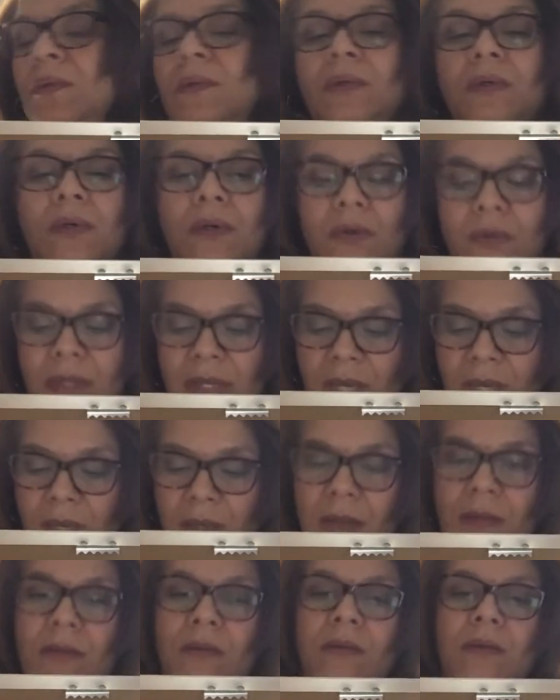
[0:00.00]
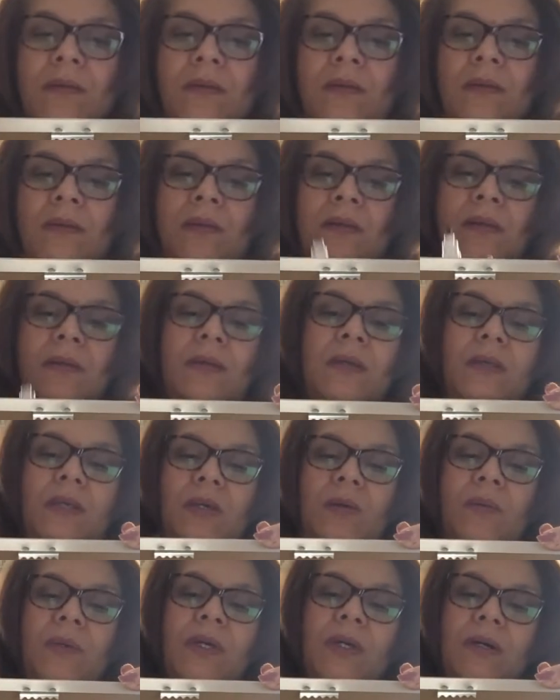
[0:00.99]
Okay,
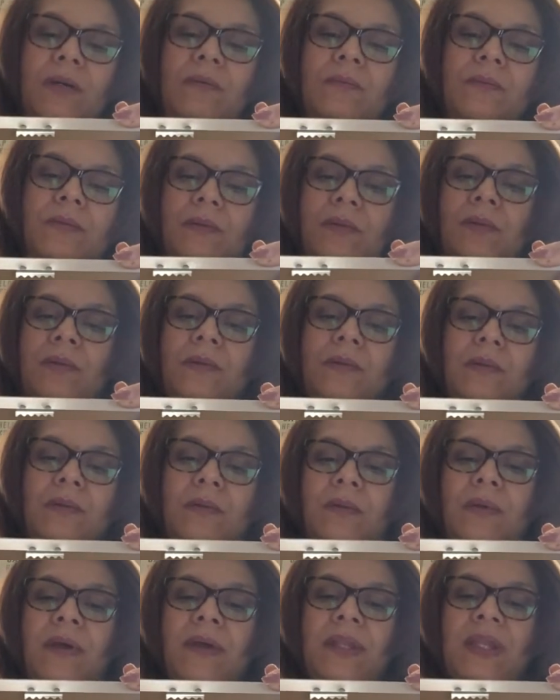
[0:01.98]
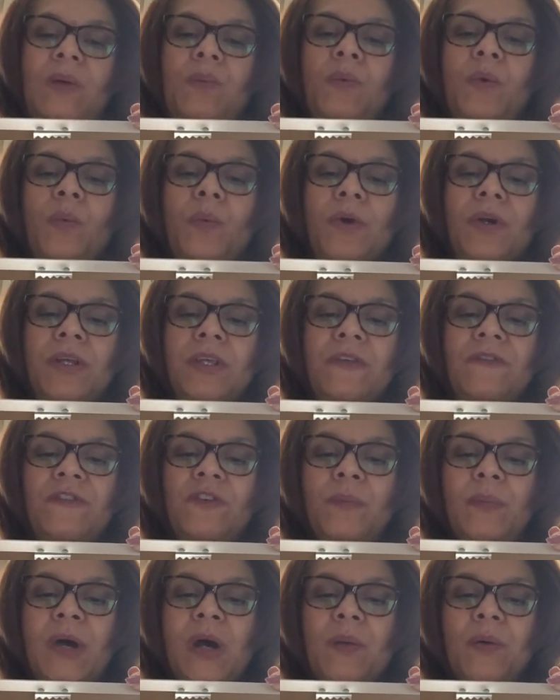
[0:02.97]
here we go. And then we're working
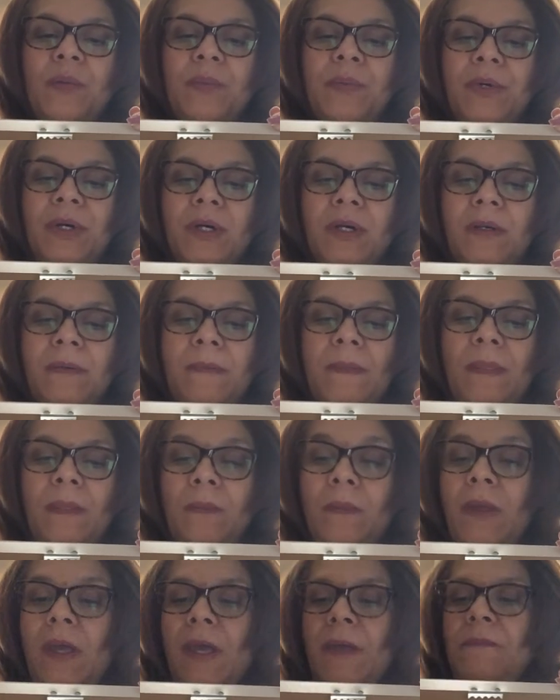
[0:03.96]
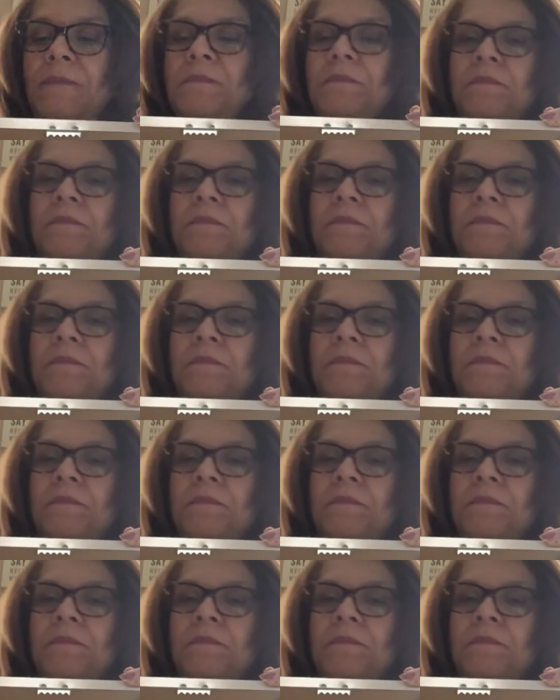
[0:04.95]
from our book, okay?